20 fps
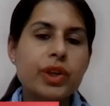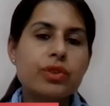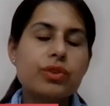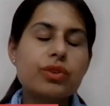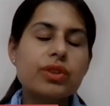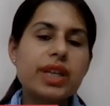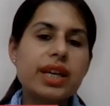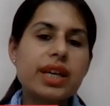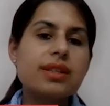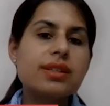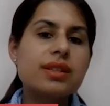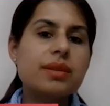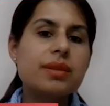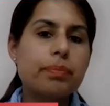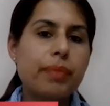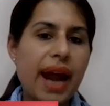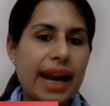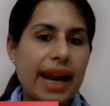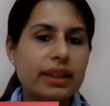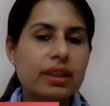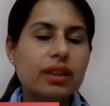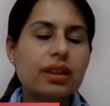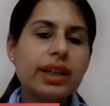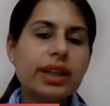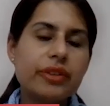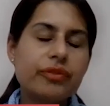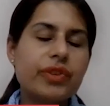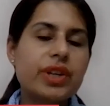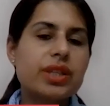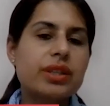So there is a pattern
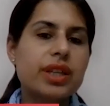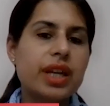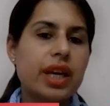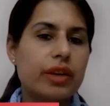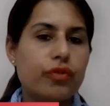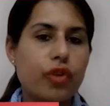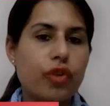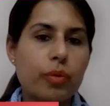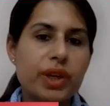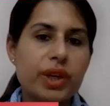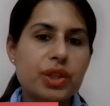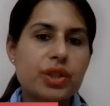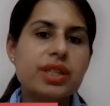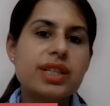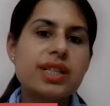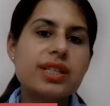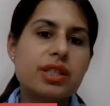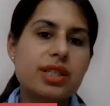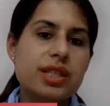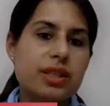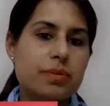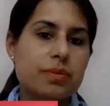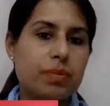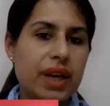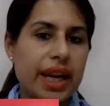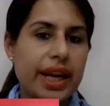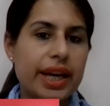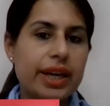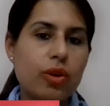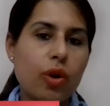in which the information is
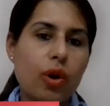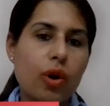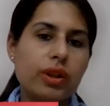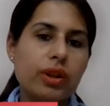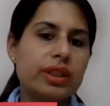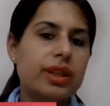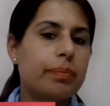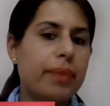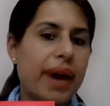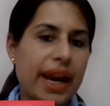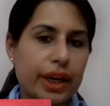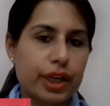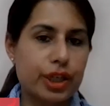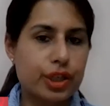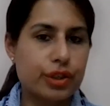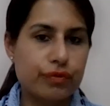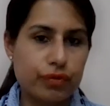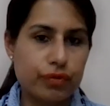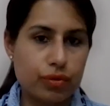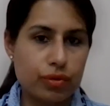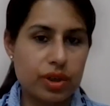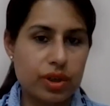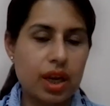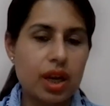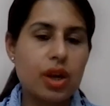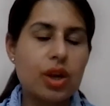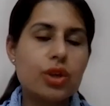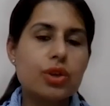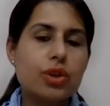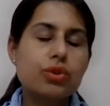displayed on the packaged food.
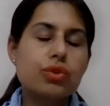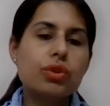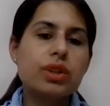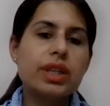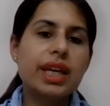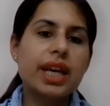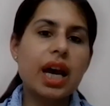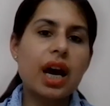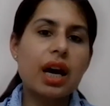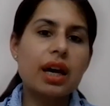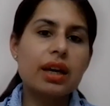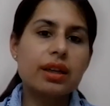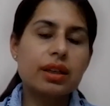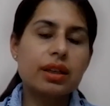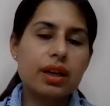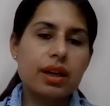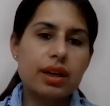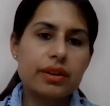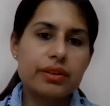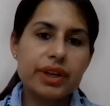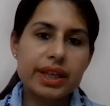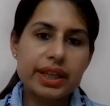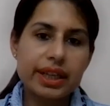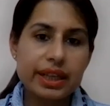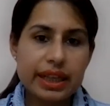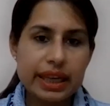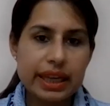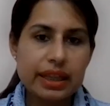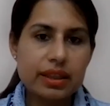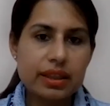So they are
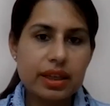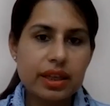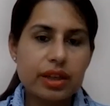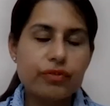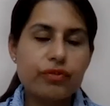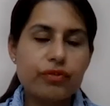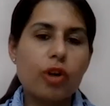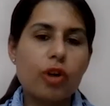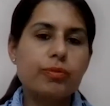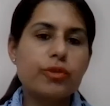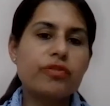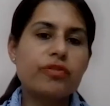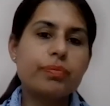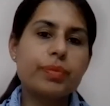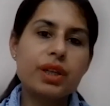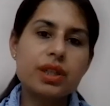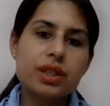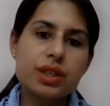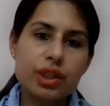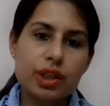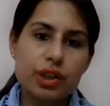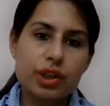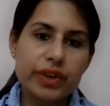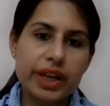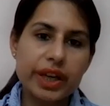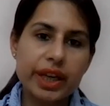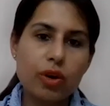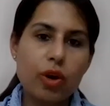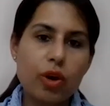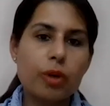written either in form of per
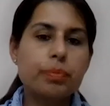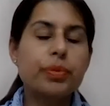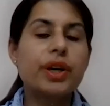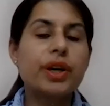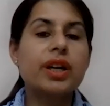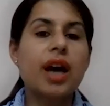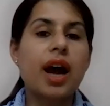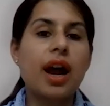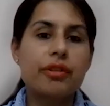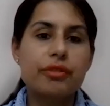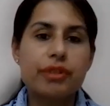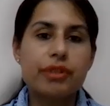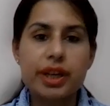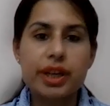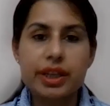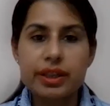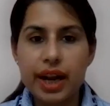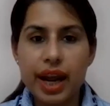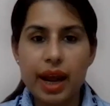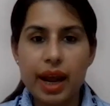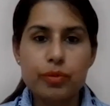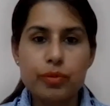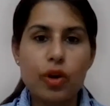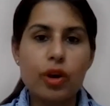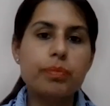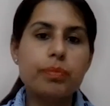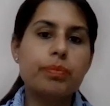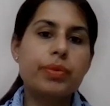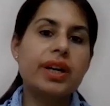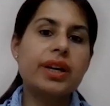serving or per 100 gram
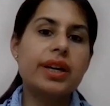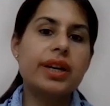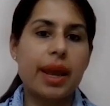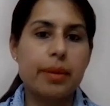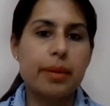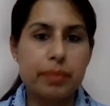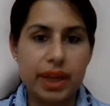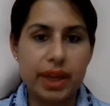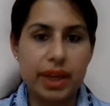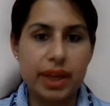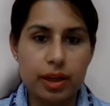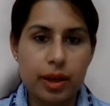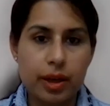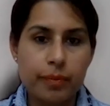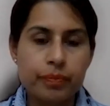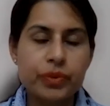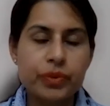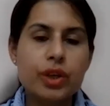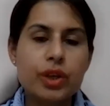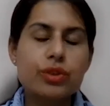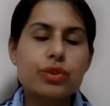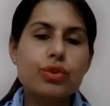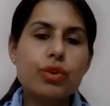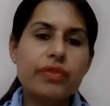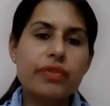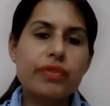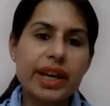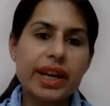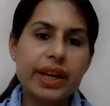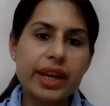or per ml.
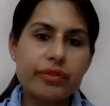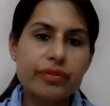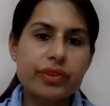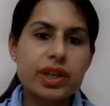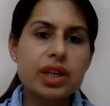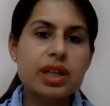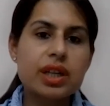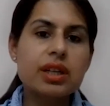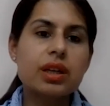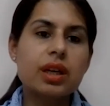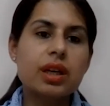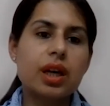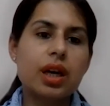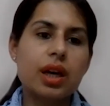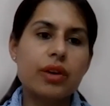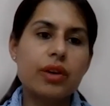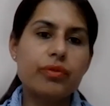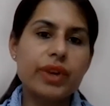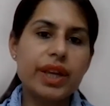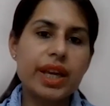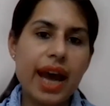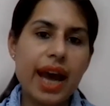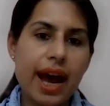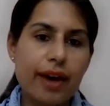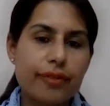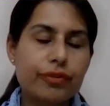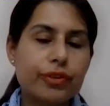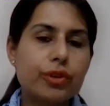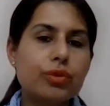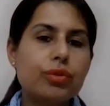So whenever we
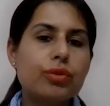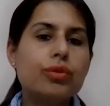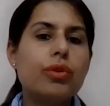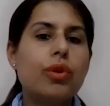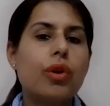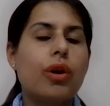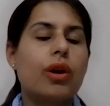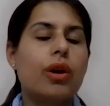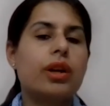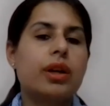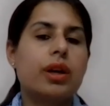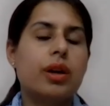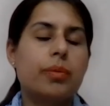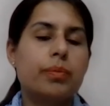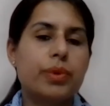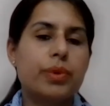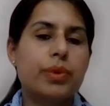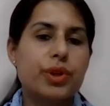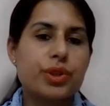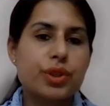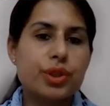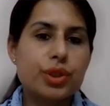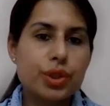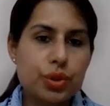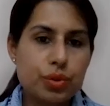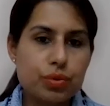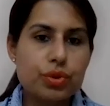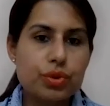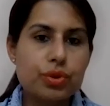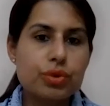have to or a person
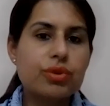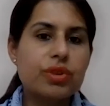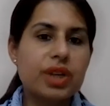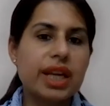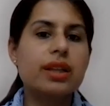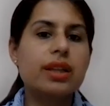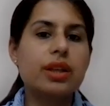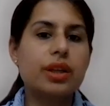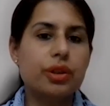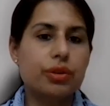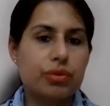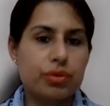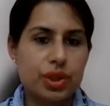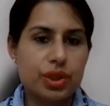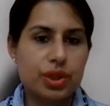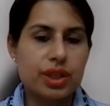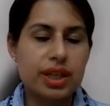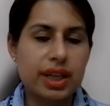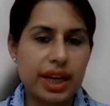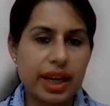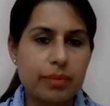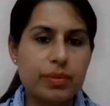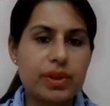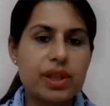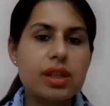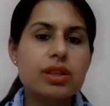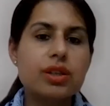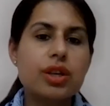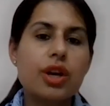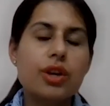choose to read the nutrition
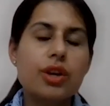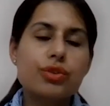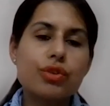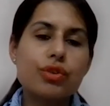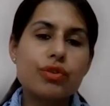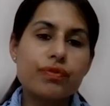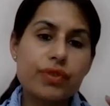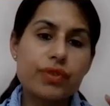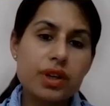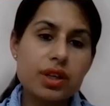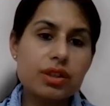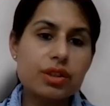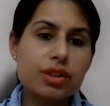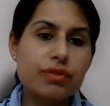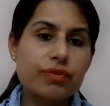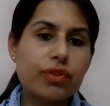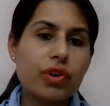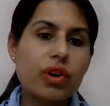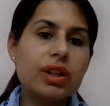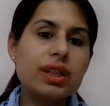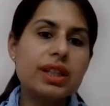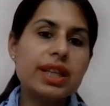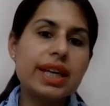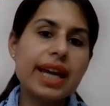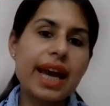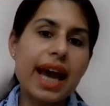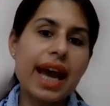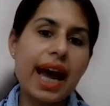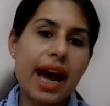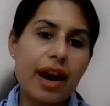labels, so first of all,
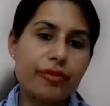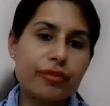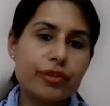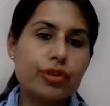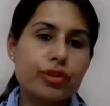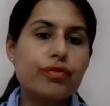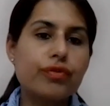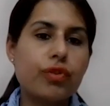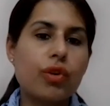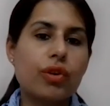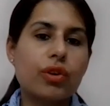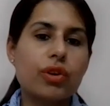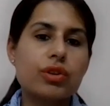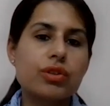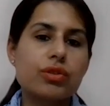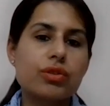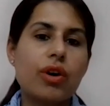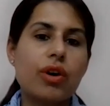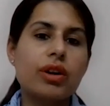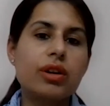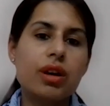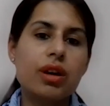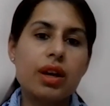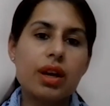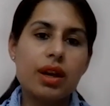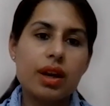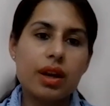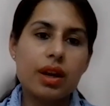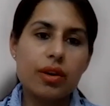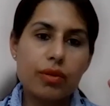they have to focus on
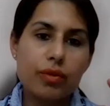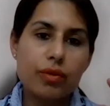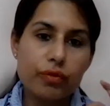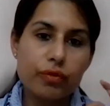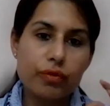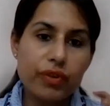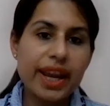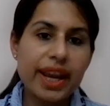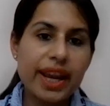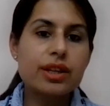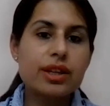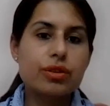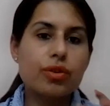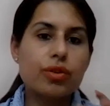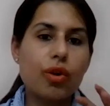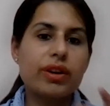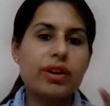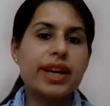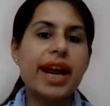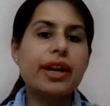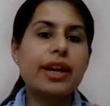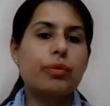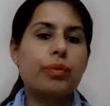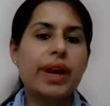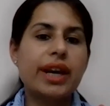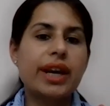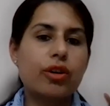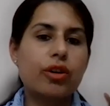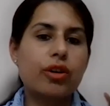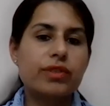weight or net
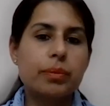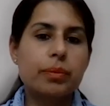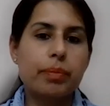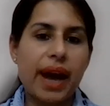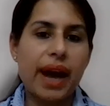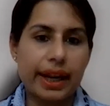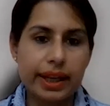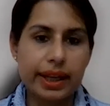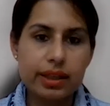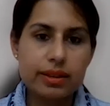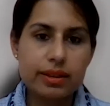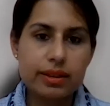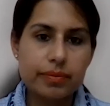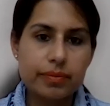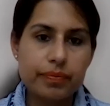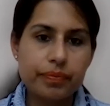weight of the packet,